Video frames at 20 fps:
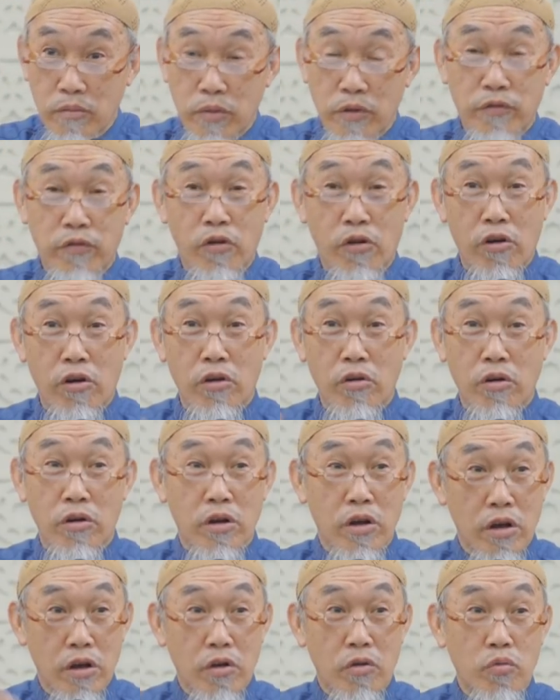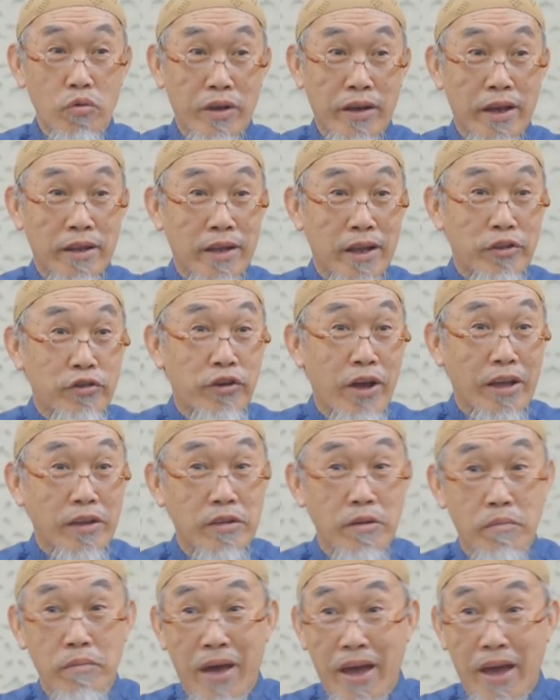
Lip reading: Before, we can attract the